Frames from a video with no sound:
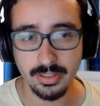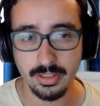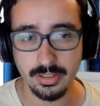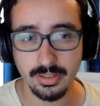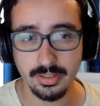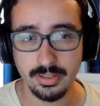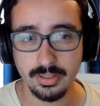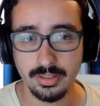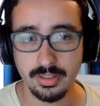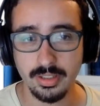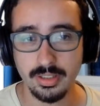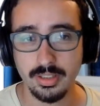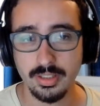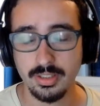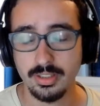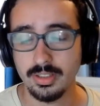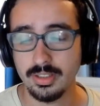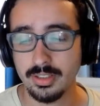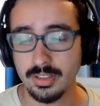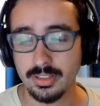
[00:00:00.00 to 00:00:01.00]
data.
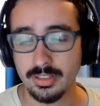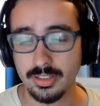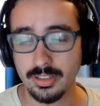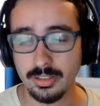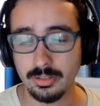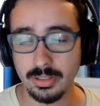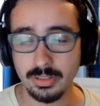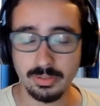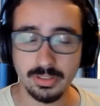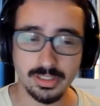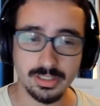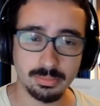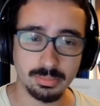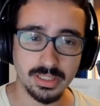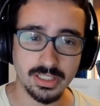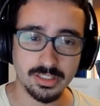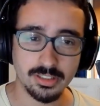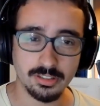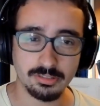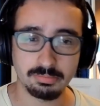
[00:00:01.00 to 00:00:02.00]
And so it was a
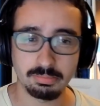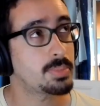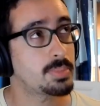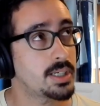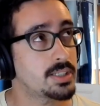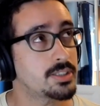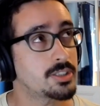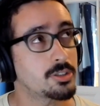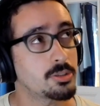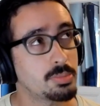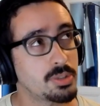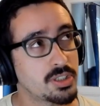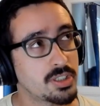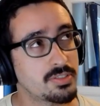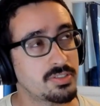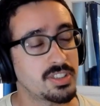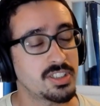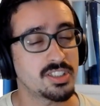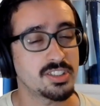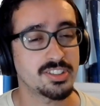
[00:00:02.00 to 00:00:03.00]
mix of Python,
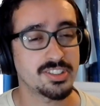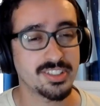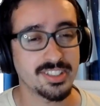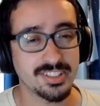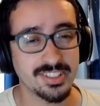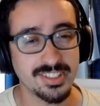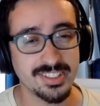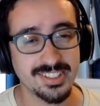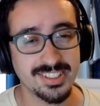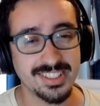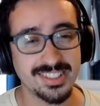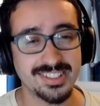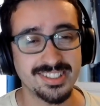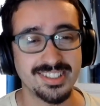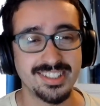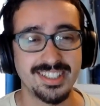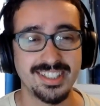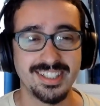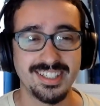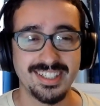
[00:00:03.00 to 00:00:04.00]
computer vision,
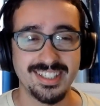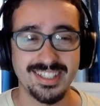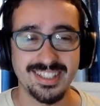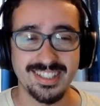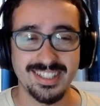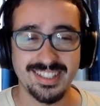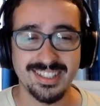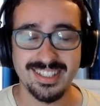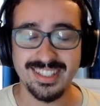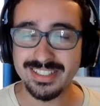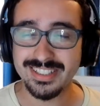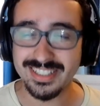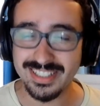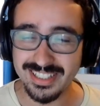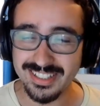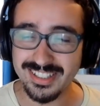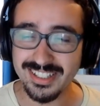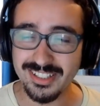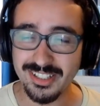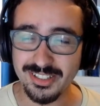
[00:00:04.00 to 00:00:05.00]
statistics.
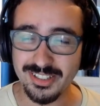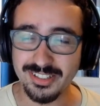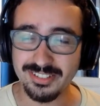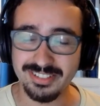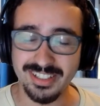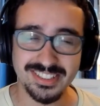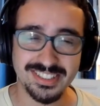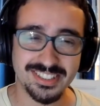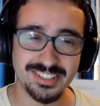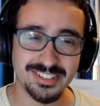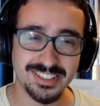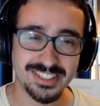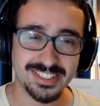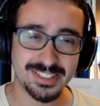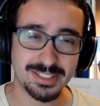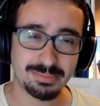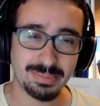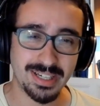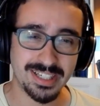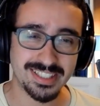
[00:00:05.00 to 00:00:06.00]
Still a lot of
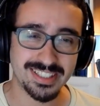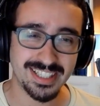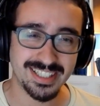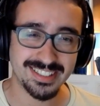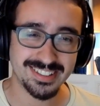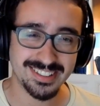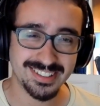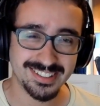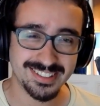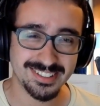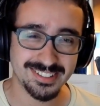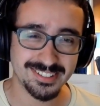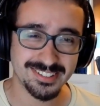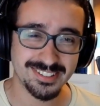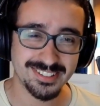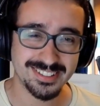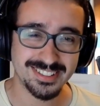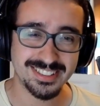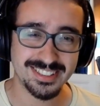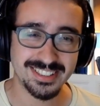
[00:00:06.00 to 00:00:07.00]
asterisks back then,
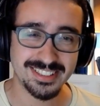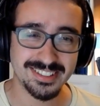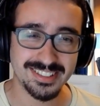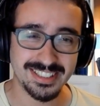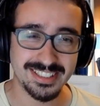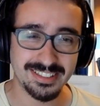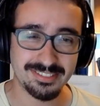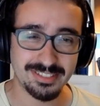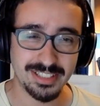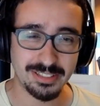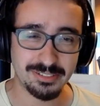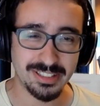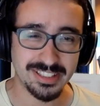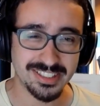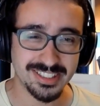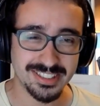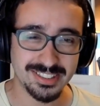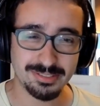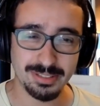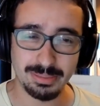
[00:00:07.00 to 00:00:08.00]
so still in the
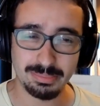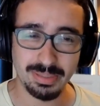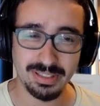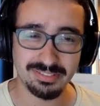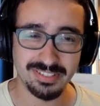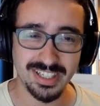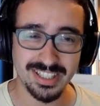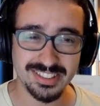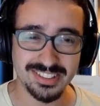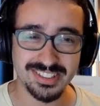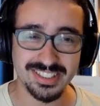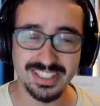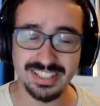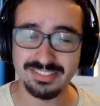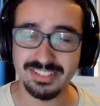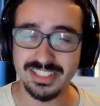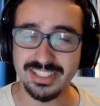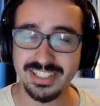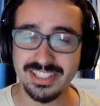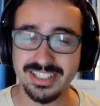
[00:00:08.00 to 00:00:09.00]
frequentist with p-values
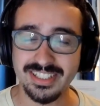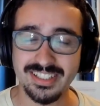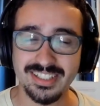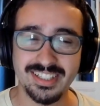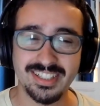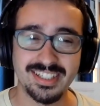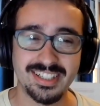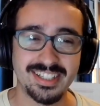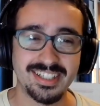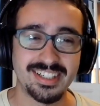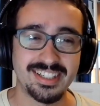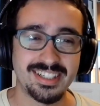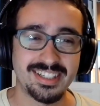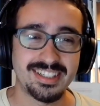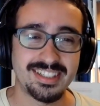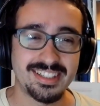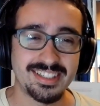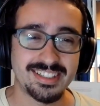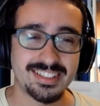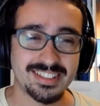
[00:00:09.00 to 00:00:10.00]
and everything.
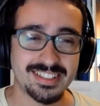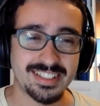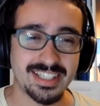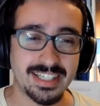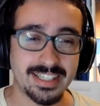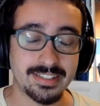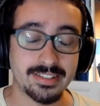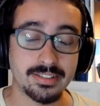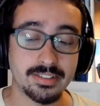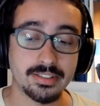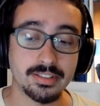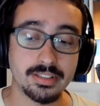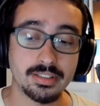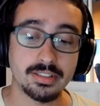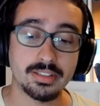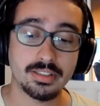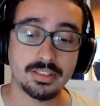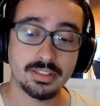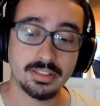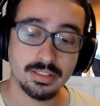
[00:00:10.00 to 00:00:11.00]
And then
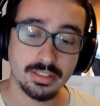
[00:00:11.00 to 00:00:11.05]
